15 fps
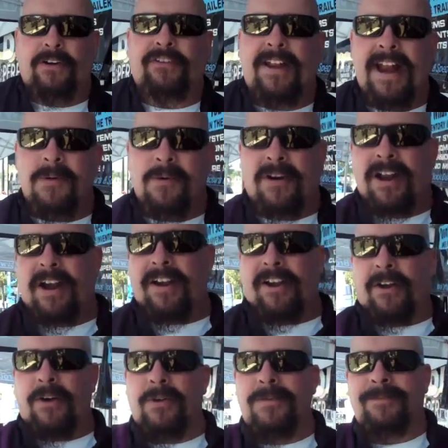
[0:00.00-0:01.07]
first thing we're going to
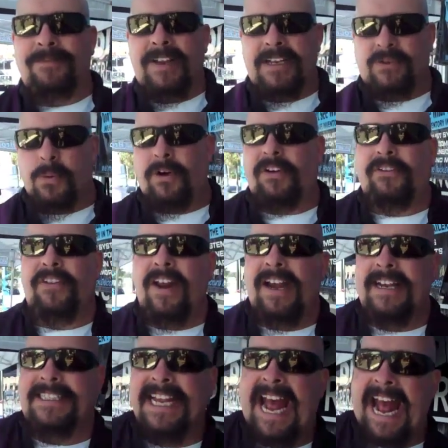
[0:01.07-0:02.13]
do is we're just going
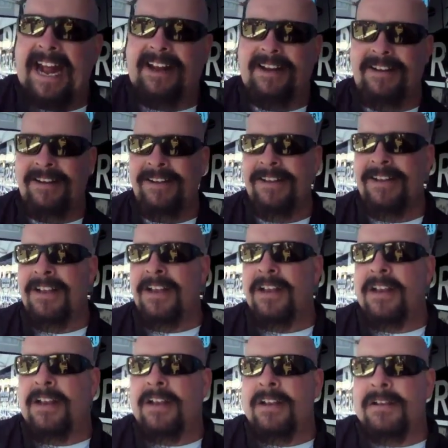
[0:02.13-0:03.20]
to attack
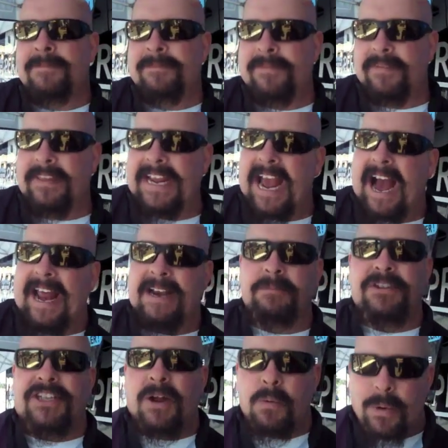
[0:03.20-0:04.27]
the
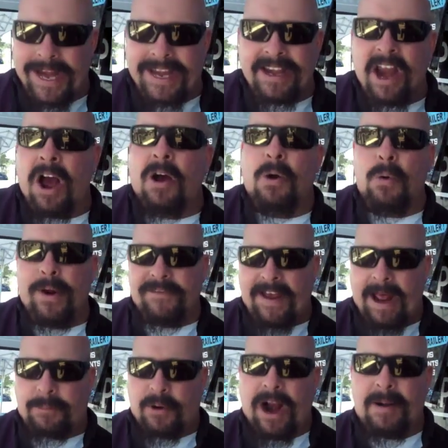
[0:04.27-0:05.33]
items that we know we've
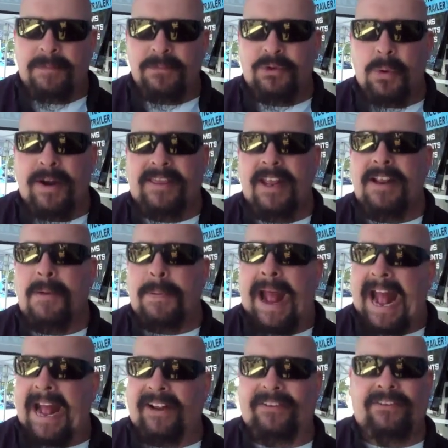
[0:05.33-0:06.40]
had problems with in the
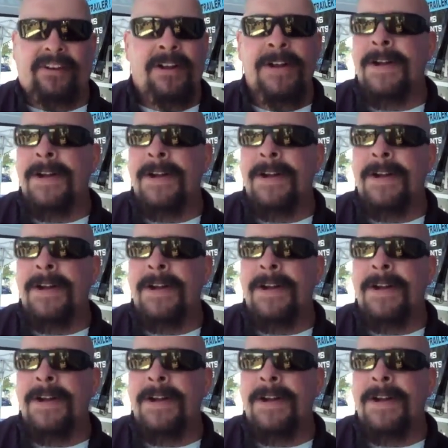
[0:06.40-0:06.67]
past.